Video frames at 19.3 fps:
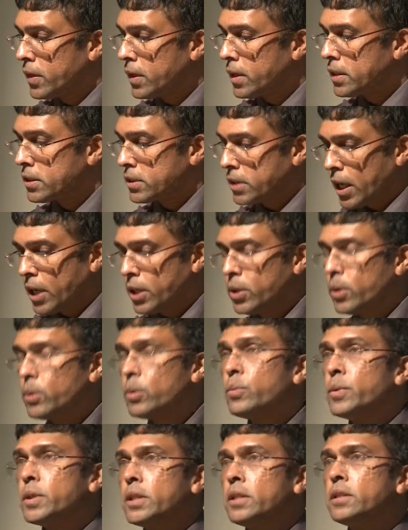the schedule
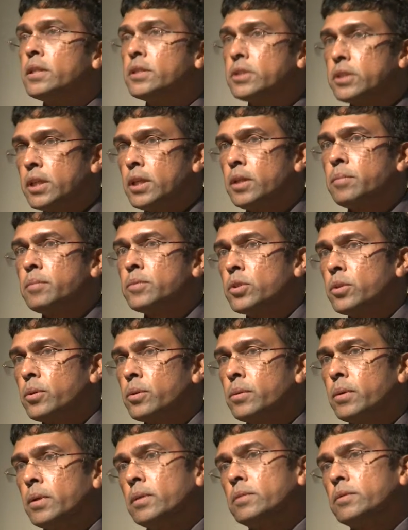within the team.
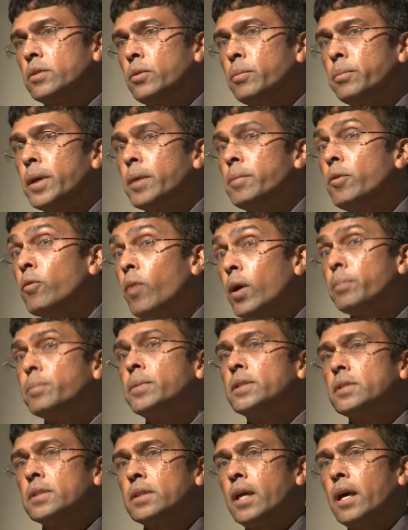So maybe one
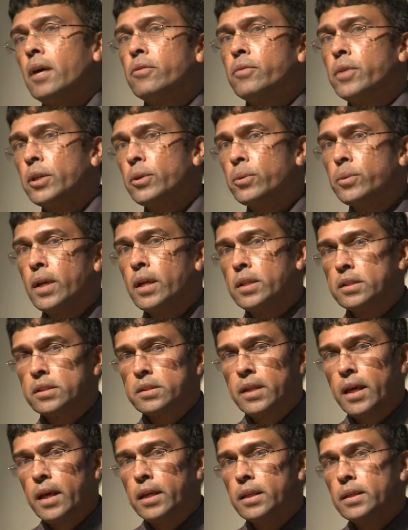person have a very good
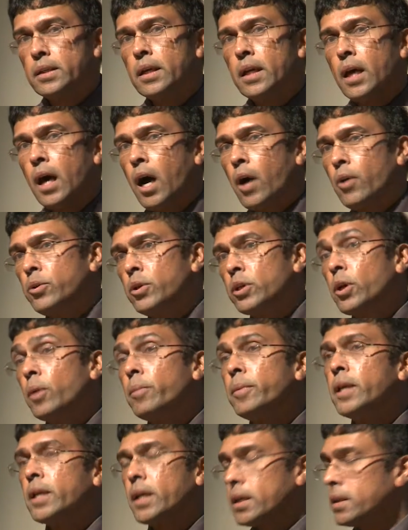understanding. How do you
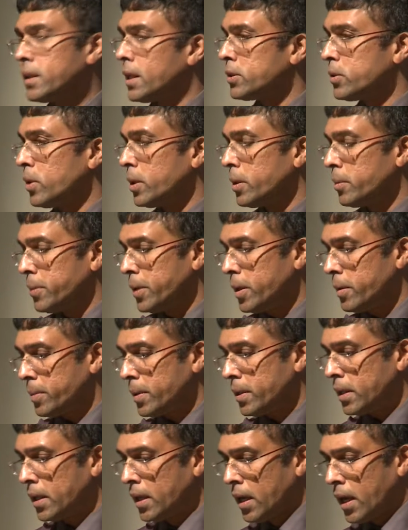communicate that to other people?
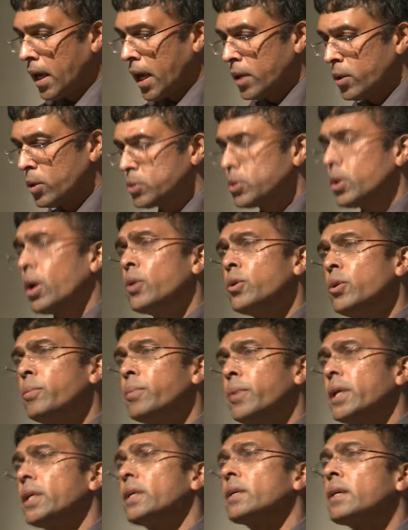And also how do
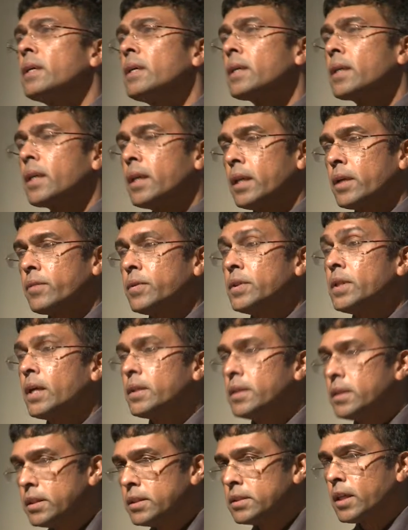you connect with
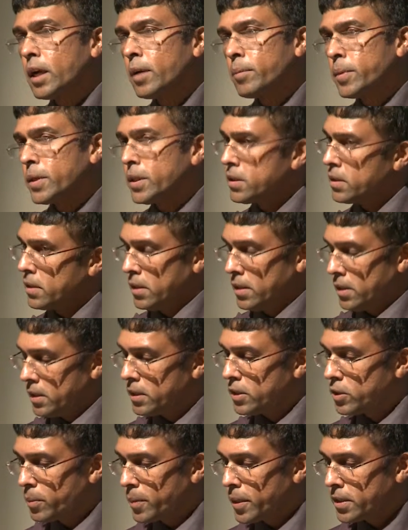other
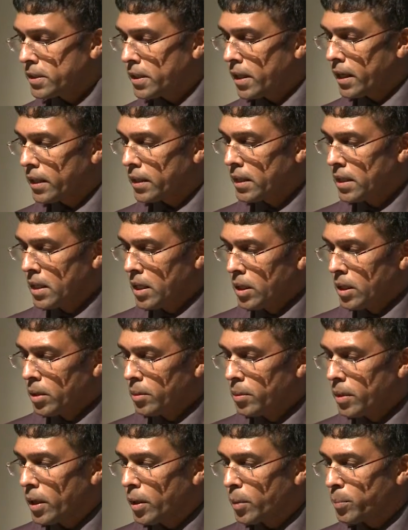disciplines like
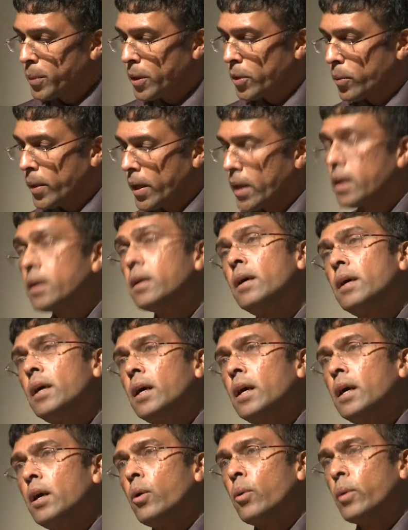PWA,
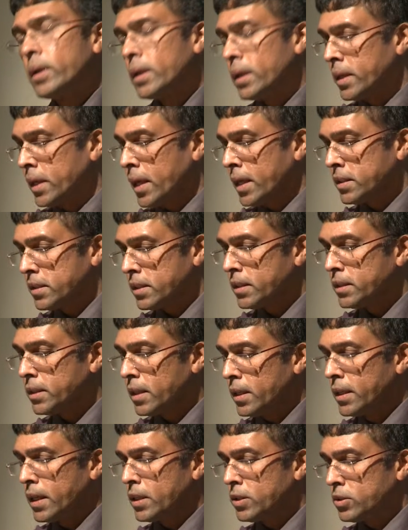OLE, and
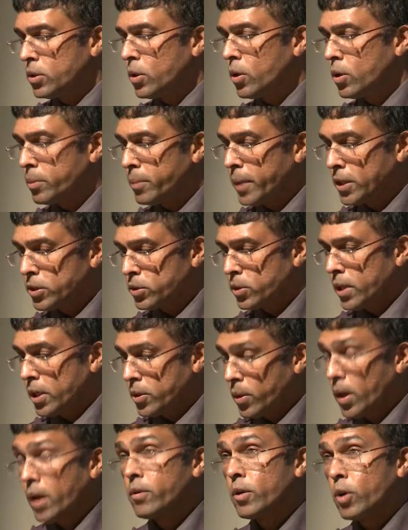signaling, and so on. Make sure that
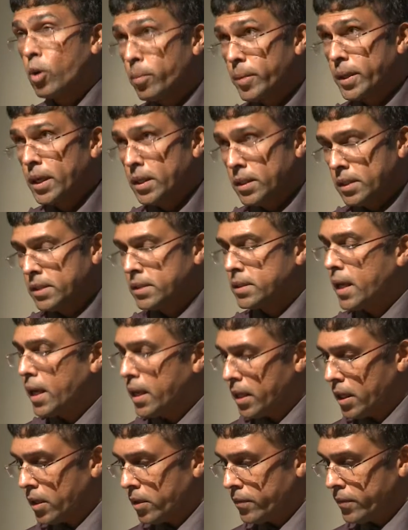you have a common
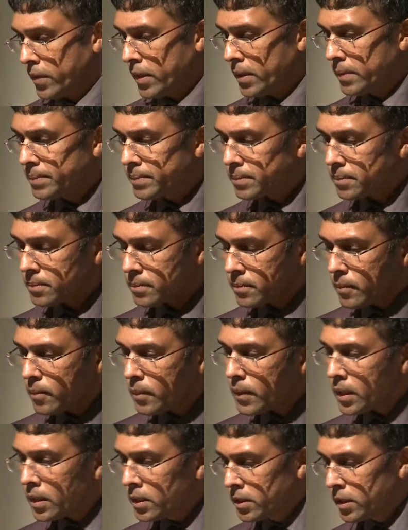understanding of
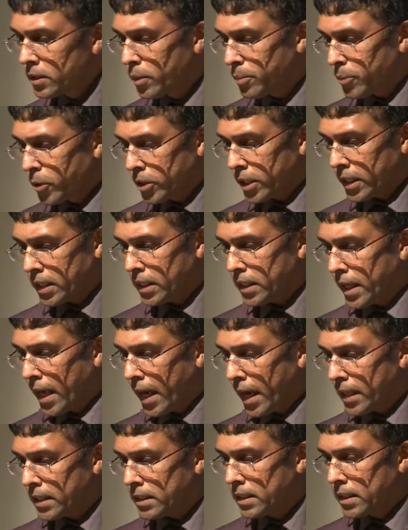the project in
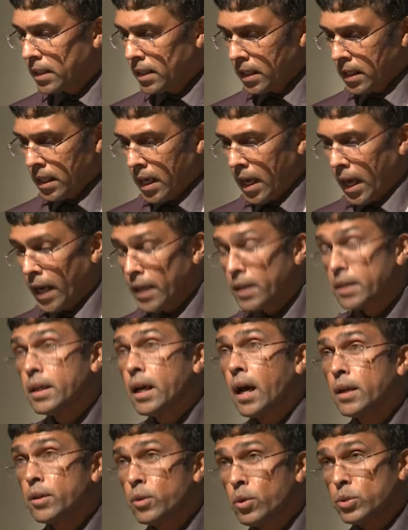hand.
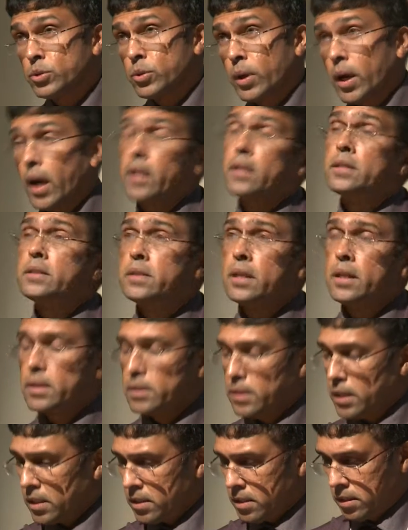And also current
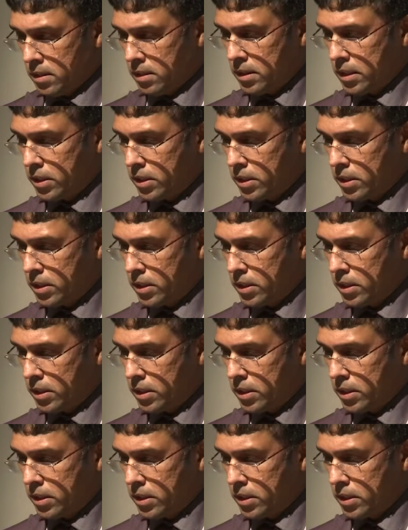techniques